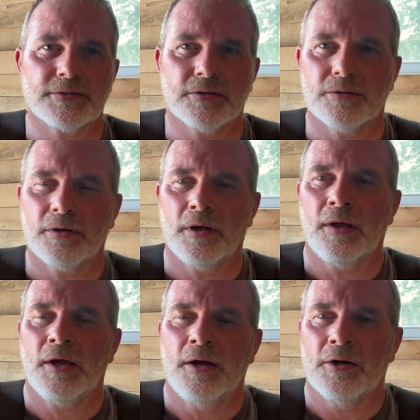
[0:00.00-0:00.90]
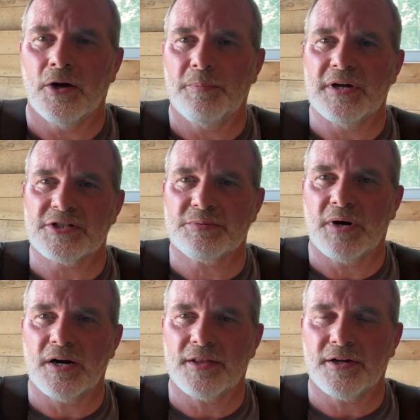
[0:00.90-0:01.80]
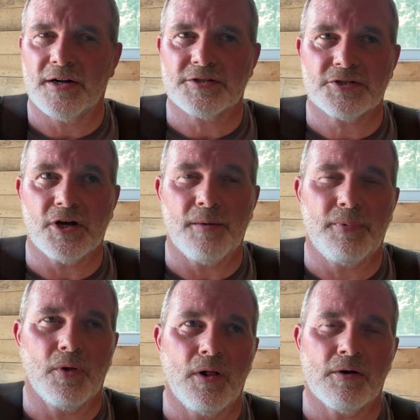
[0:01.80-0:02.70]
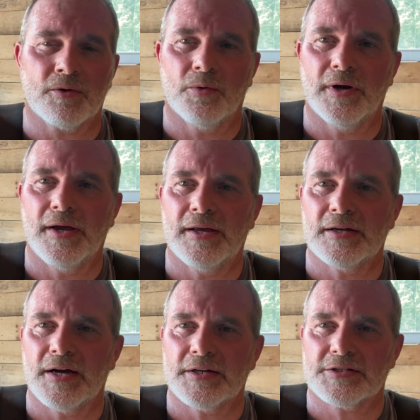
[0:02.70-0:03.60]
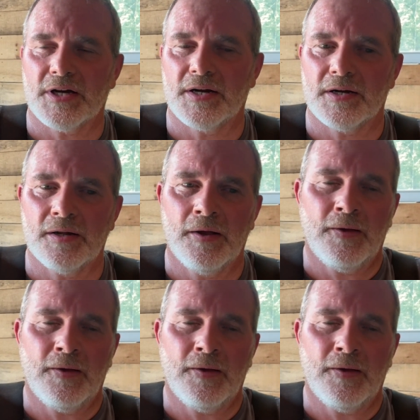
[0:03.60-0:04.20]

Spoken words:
So not being smart, I thought I'd stop along the way, and I decided I